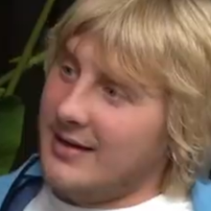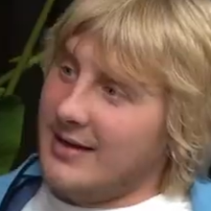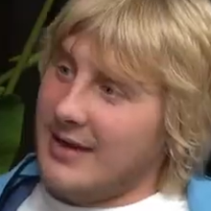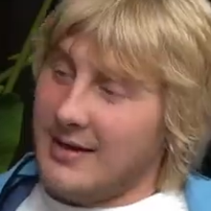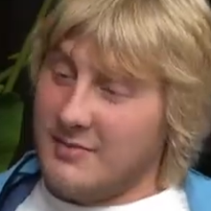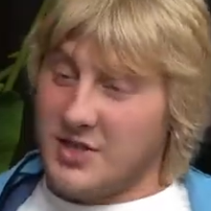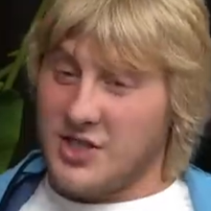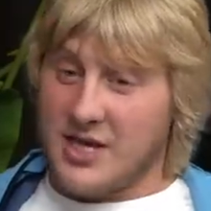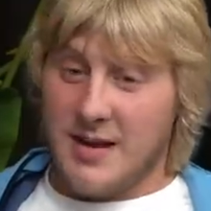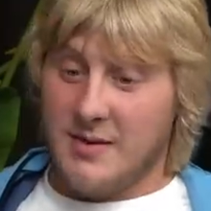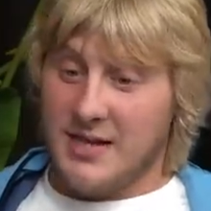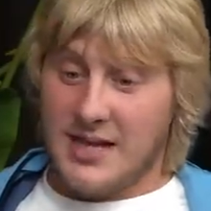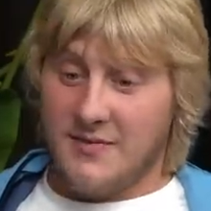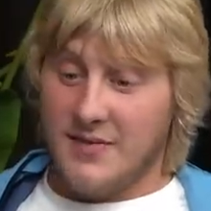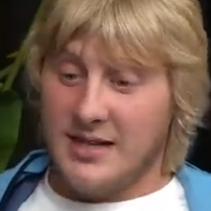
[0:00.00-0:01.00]
I'm the same,
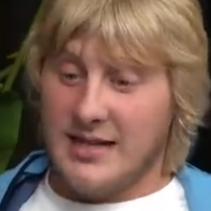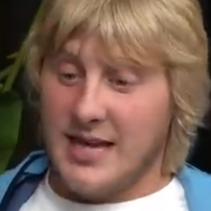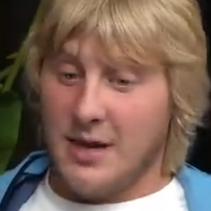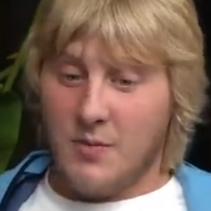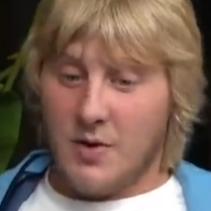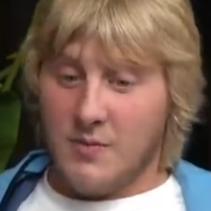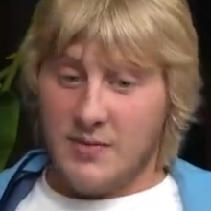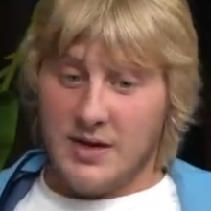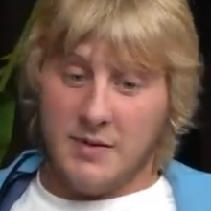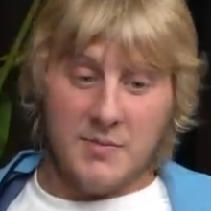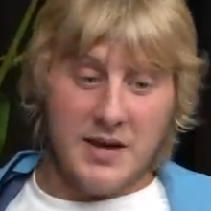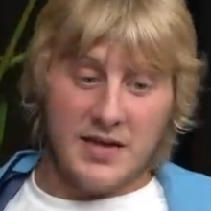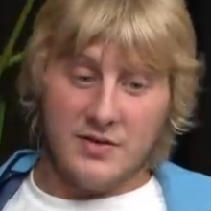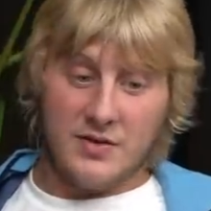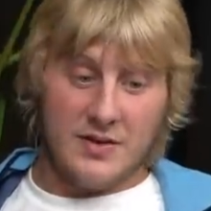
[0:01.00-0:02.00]
lad. I've had day one like
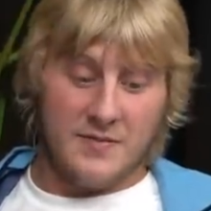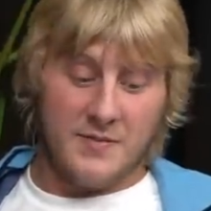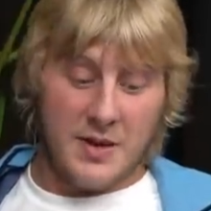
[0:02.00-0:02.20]
mates who I've